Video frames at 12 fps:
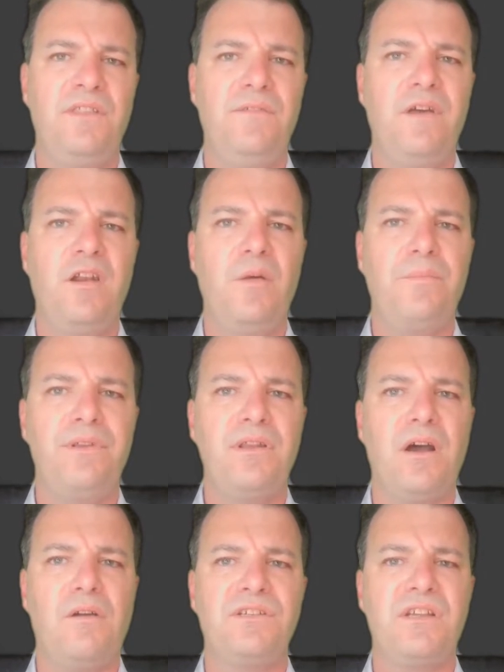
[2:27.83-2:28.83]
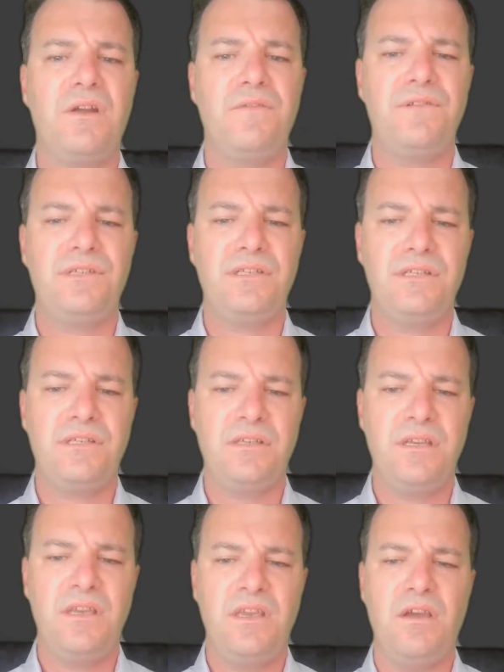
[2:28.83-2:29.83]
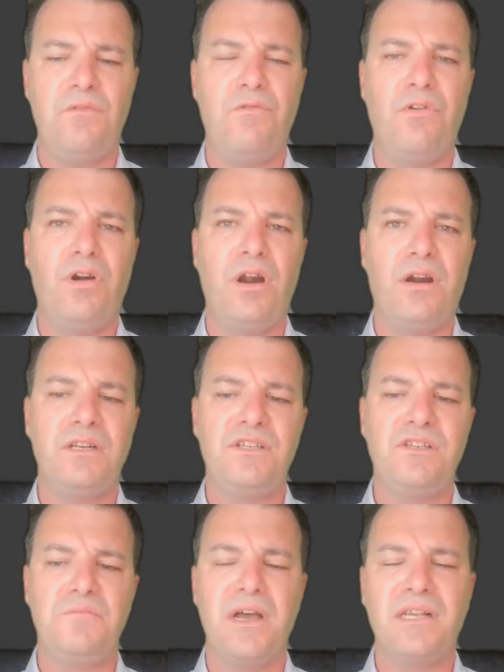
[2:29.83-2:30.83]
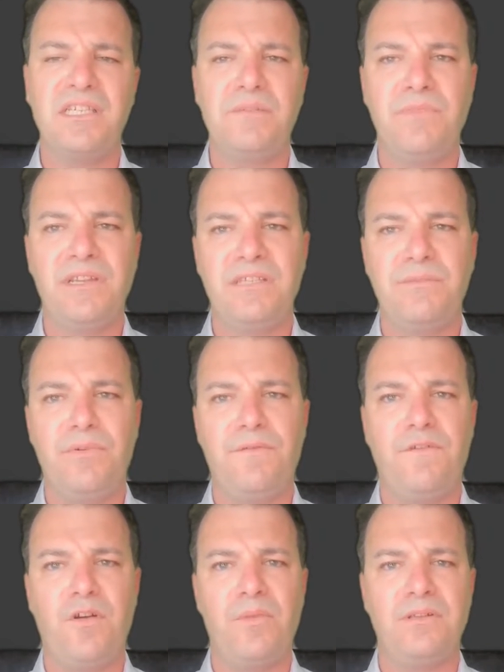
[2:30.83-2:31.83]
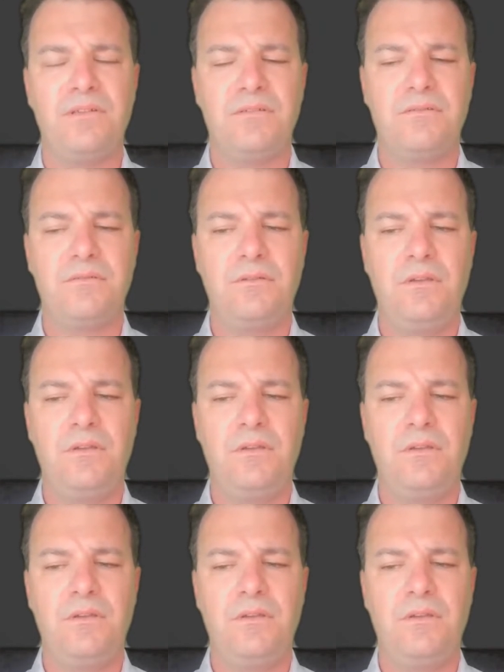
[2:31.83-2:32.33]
developing our services and work hard to maximize performance,